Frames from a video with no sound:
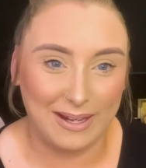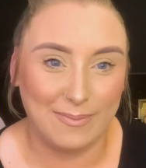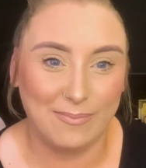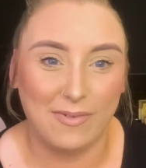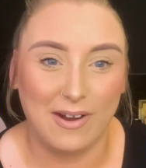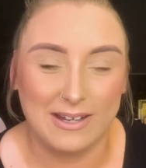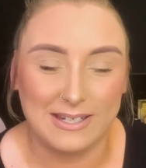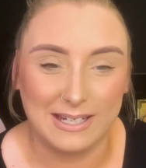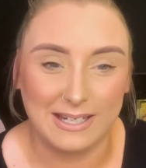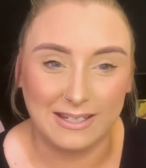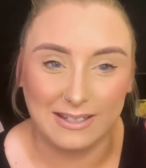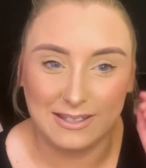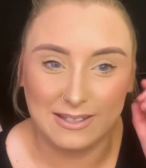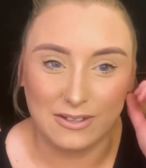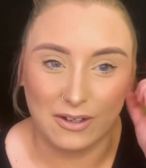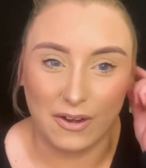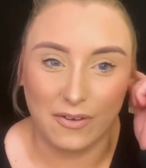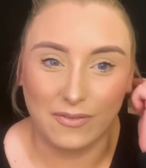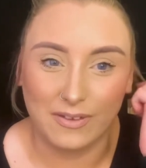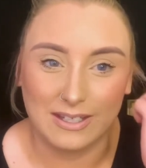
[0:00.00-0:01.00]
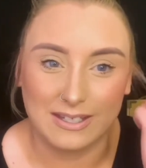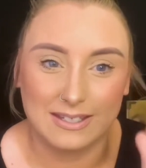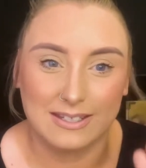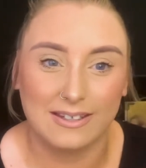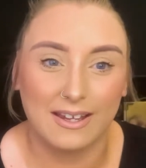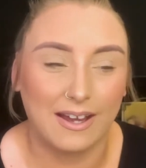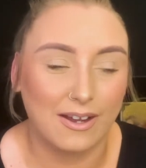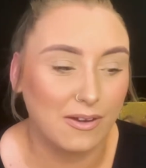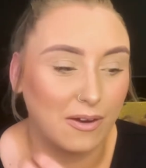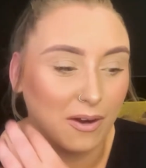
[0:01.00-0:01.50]
I'm ready and stuff, because
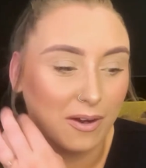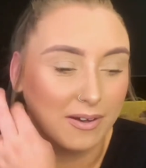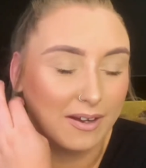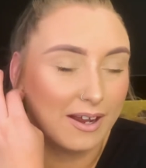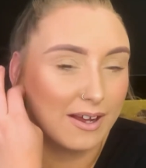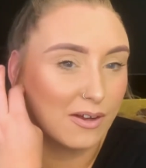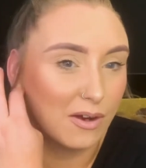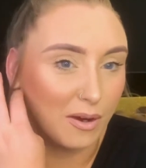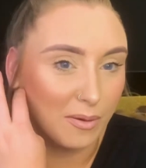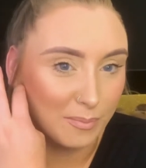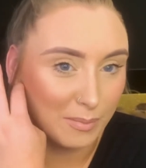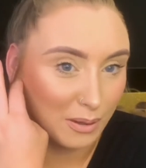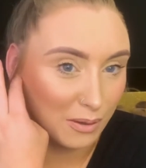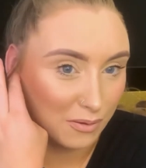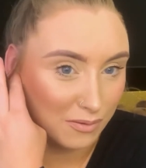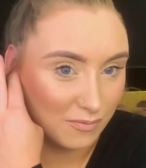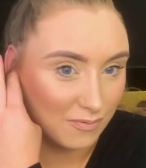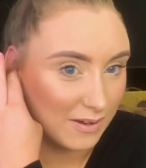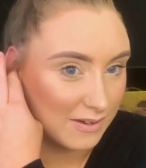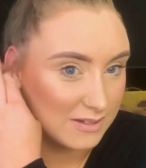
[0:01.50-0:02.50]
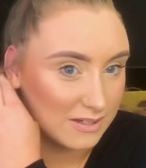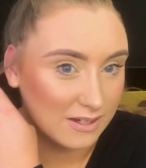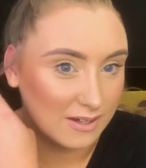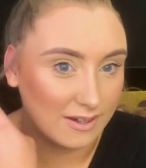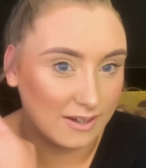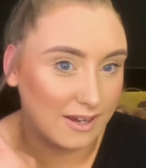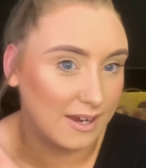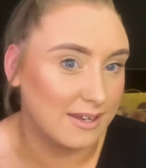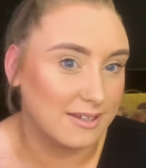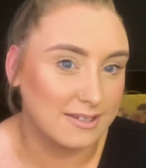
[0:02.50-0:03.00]
I can't be unready in
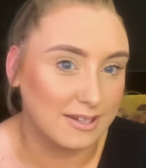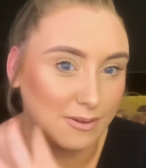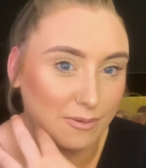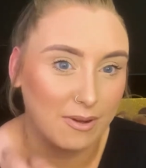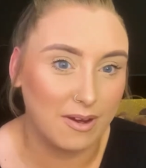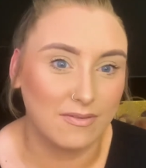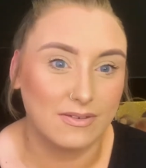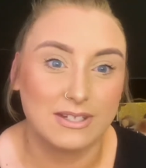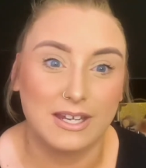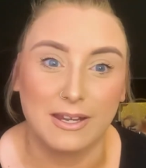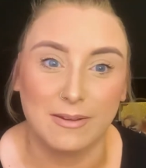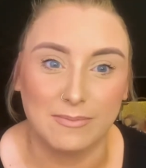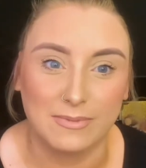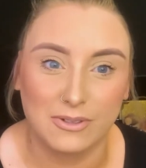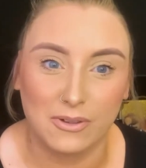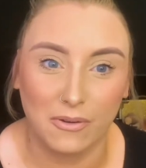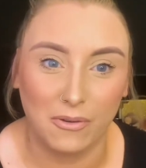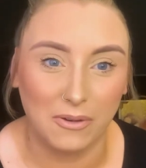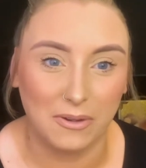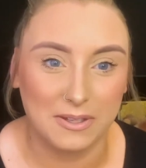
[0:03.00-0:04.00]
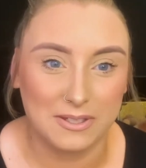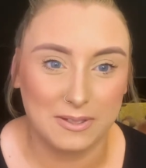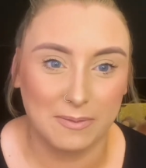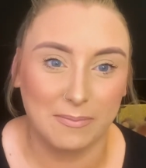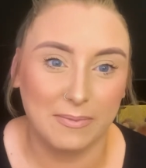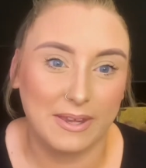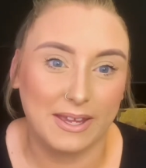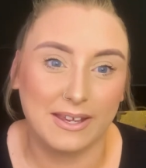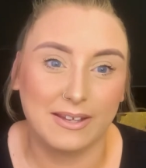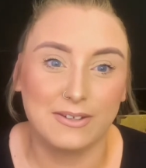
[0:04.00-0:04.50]
case like we have a Teams call or
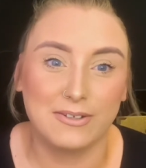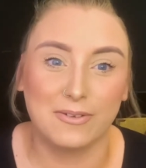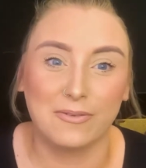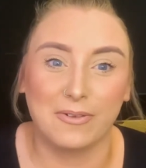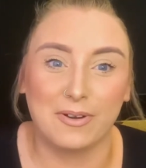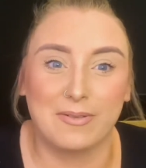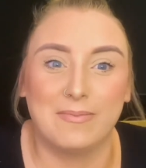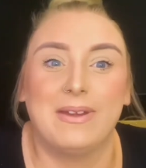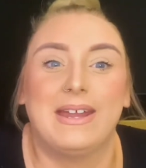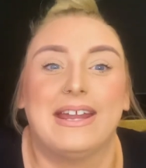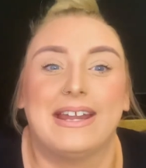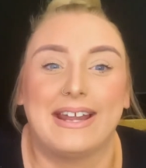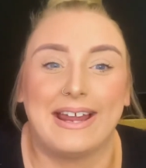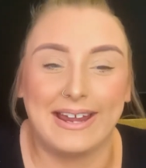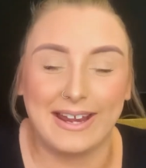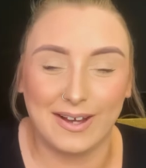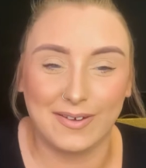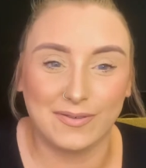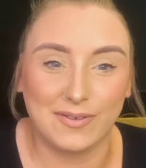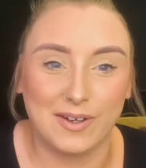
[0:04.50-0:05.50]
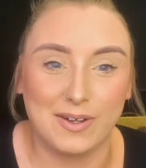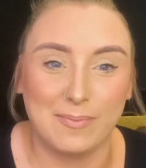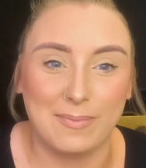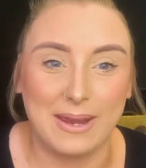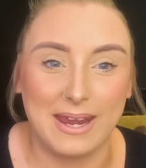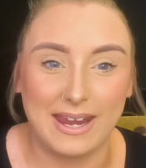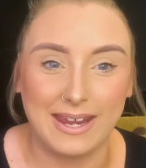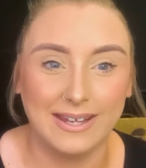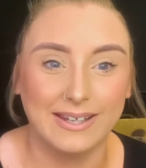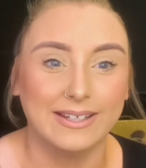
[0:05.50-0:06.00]
something, do you know what I mean? Like, I've got to
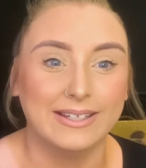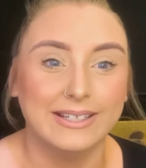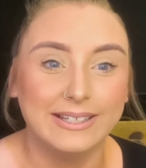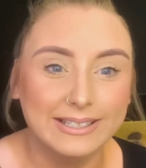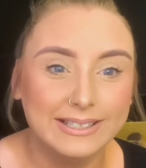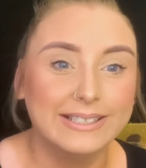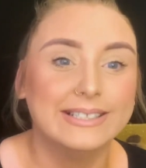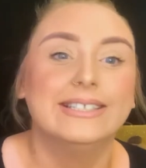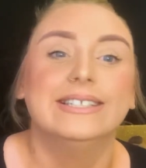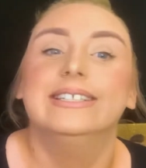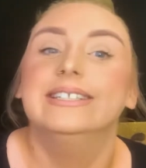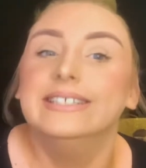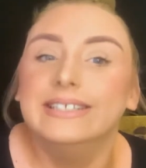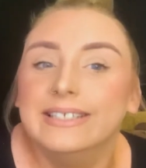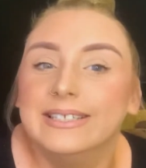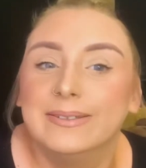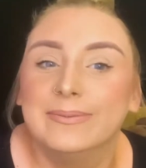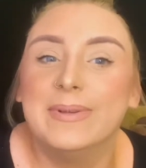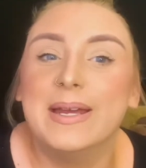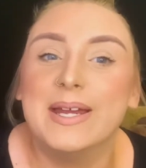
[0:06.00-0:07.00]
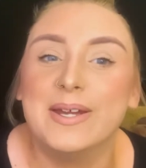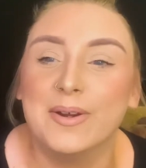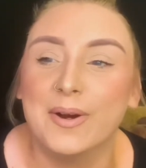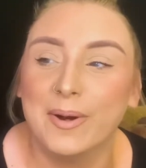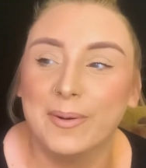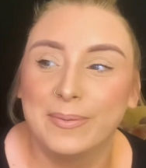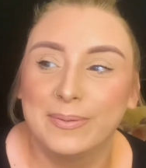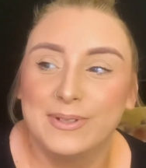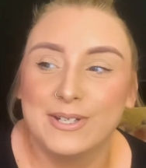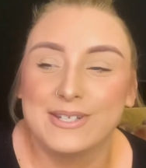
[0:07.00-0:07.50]
be made
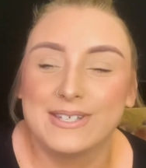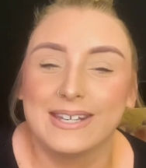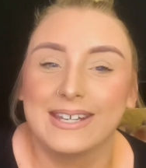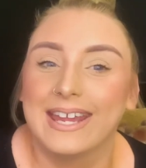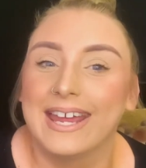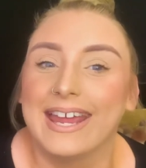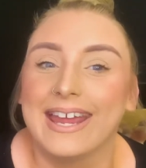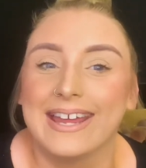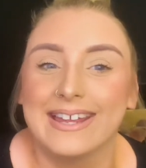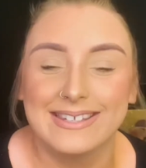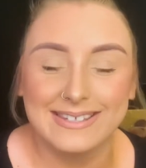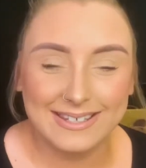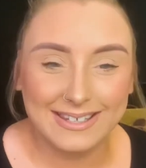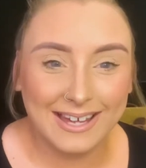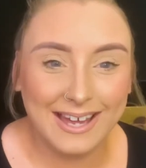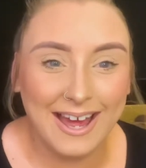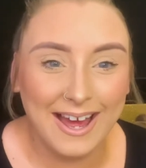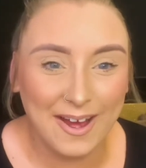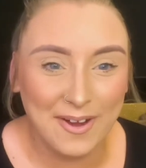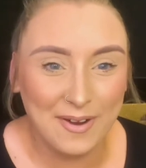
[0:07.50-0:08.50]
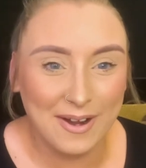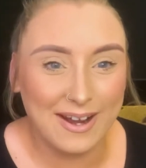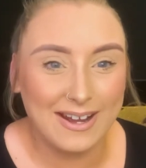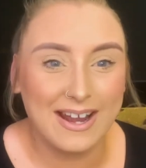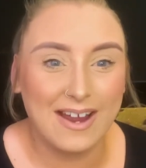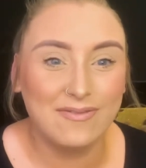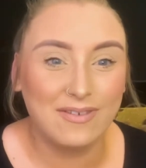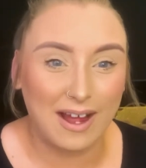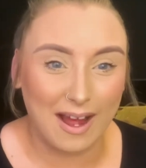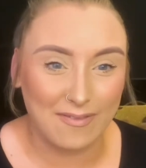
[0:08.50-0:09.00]
off just in case. It
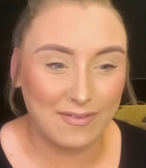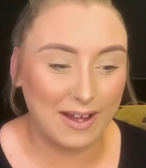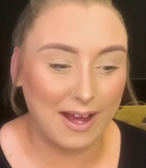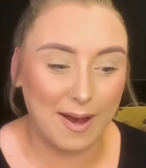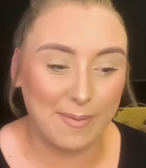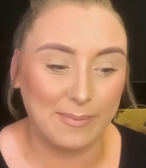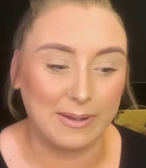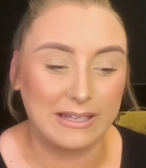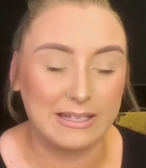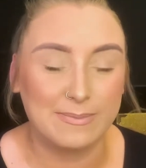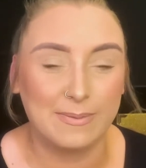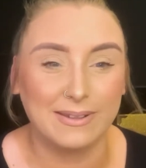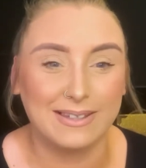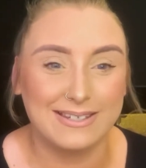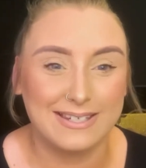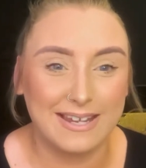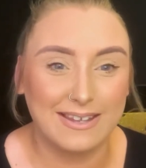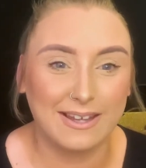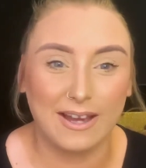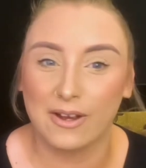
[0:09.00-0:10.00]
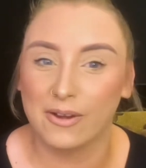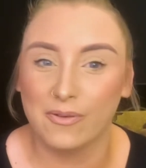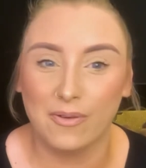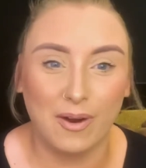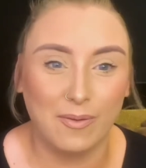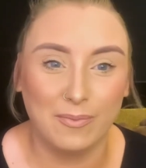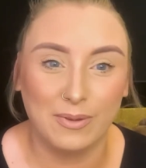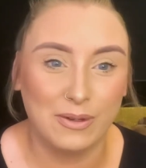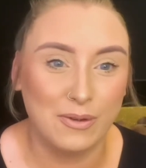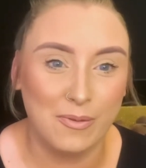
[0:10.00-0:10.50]
never ever happens, but the day that I go on
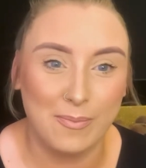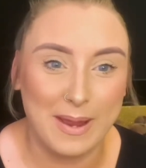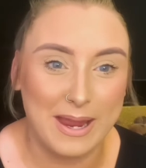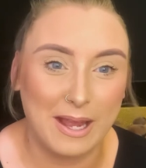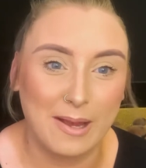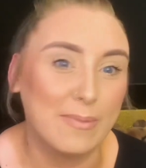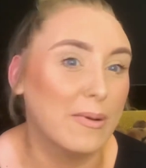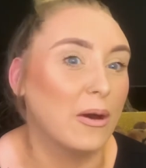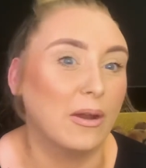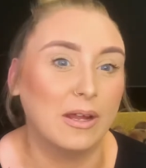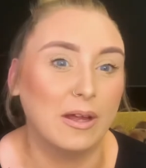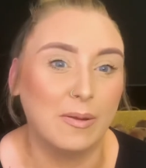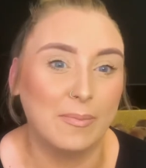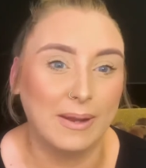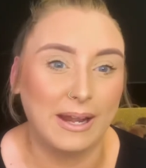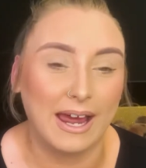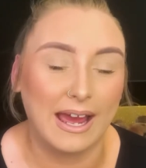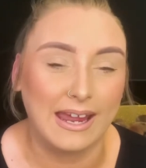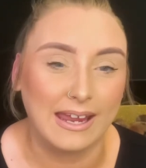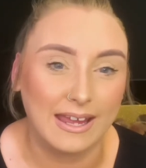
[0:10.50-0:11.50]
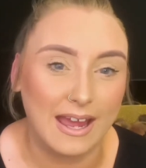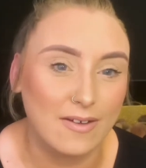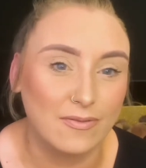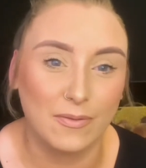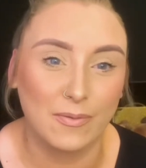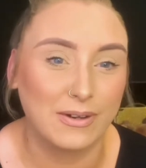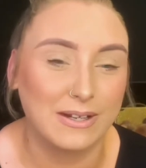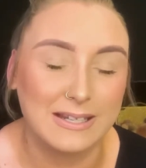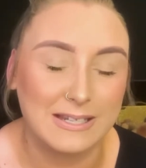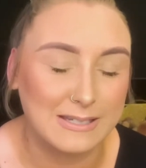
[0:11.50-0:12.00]
with no makeup on, it'll be like
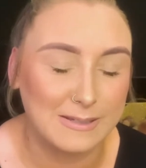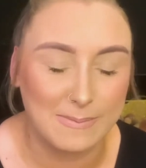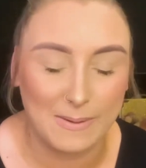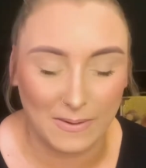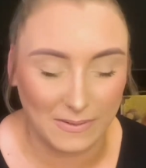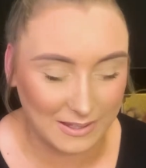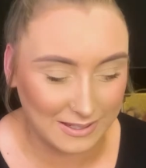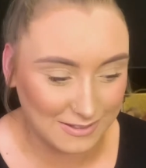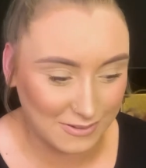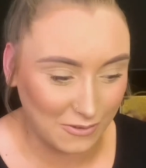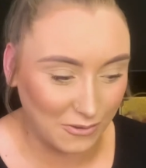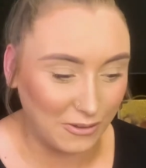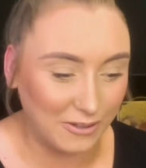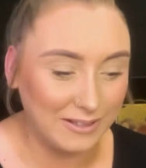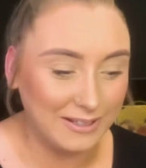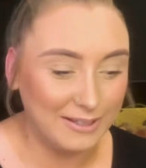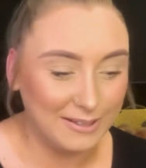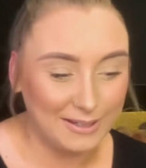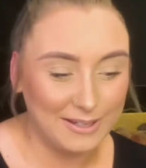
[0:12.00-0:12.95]
everyone needs to be on this call.